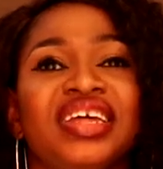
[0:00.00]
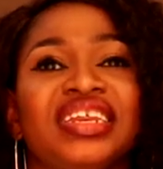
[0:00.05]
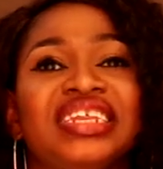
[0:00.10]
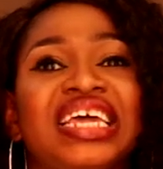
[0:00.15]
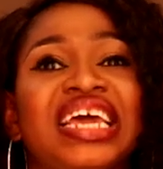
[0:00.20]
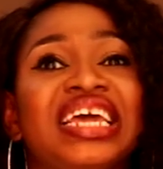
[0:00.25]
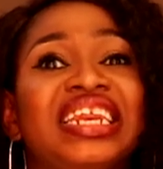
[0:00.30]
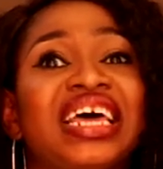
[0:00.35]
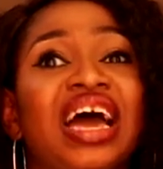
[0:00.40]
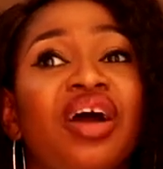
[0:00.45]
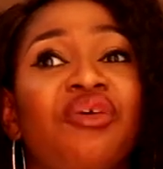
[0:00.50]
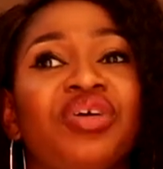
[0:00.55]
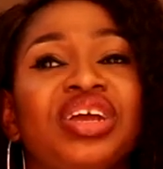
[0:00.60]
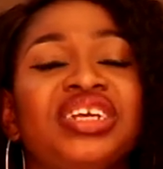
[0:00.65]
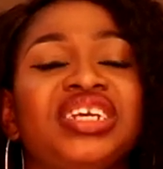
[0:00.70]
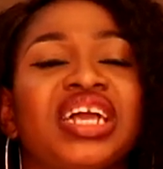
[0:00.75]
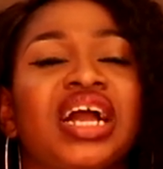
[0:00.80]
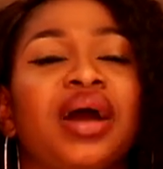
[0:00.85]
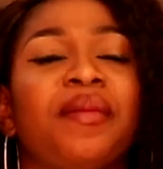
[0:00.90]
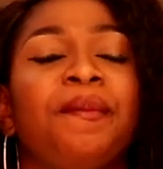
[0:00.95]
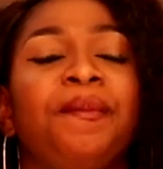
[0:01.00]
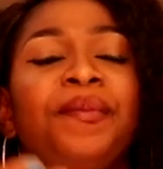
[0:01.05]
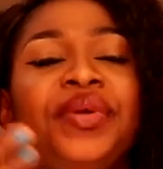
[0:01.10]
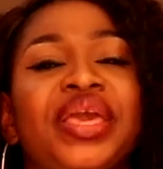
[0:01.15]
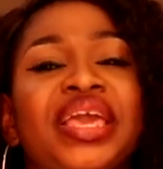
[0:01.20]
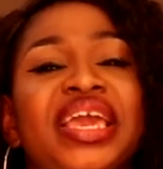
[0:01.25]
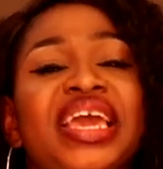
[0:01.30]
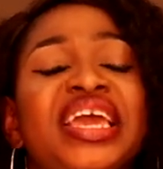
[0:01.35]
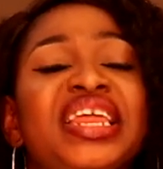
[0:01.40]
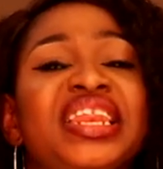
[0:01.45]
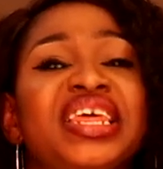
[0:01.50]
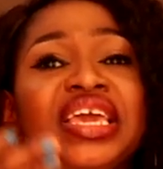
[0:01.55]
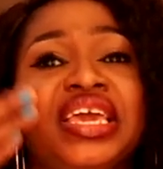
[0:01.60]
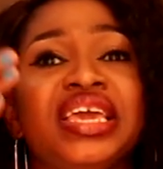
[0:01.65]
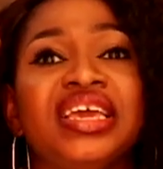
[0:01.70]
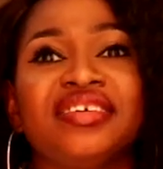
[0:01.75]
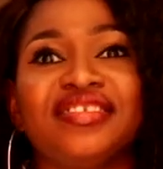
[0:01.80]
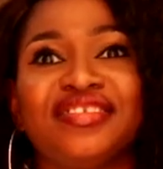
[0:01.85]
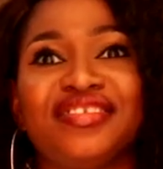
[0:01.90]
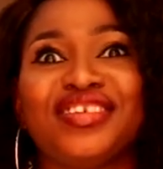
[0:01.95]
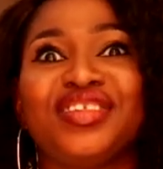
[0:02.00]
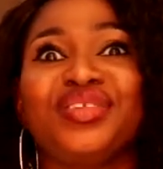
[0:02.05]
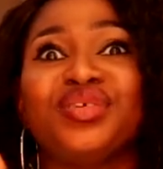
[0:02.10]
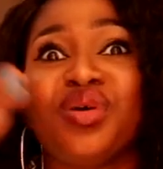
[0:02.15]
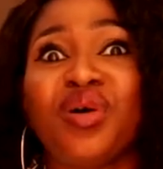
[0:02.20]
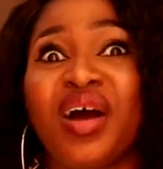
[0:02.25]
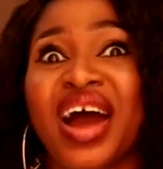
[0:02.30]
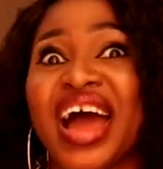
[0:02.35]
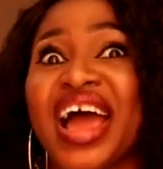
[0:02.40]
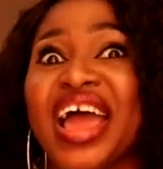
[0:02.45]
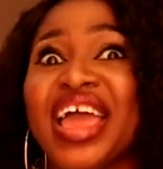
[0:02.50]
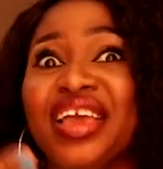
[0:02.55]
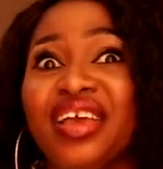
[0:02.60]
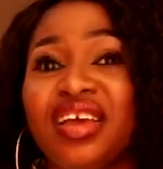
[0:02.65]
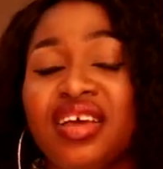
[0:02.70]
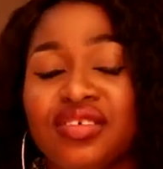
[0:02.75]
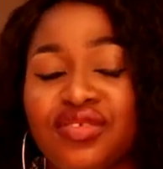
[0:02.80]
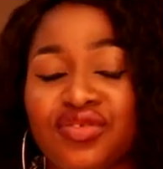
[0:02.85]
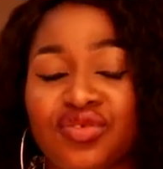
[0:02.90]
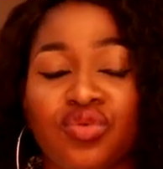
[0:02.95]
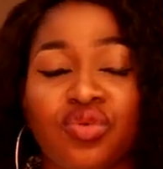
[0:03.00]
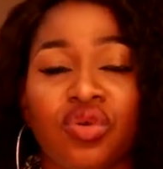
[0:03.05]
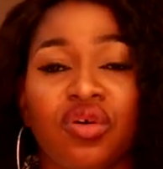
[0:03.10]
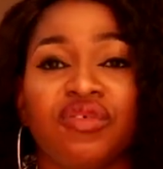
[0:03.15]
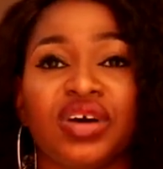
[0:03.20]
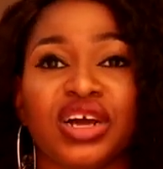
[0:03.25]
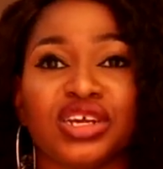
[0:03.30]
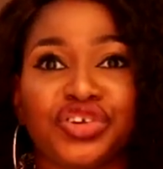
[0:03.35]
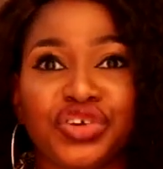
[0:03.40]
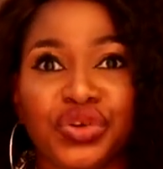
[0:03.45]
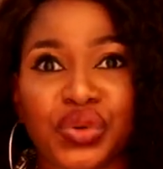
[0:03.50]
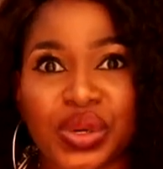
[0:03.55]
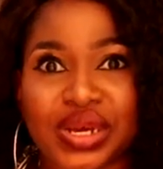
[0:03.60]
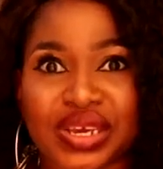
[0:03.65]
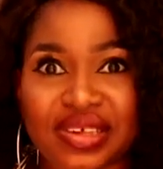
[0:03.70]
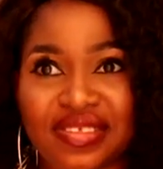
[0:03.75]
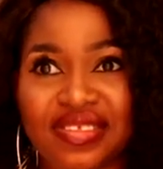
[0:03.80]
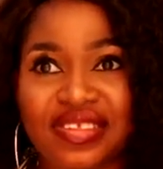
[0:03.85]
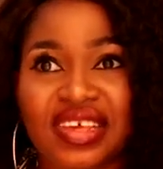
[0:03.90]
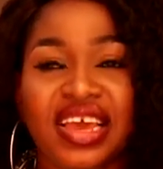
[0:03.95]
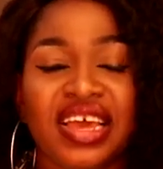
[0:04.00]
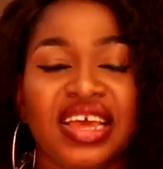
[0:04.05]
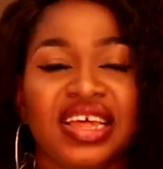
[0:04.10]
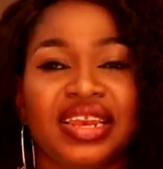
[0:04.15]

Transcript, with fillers: Then that way she can pick any senior high school of her choice.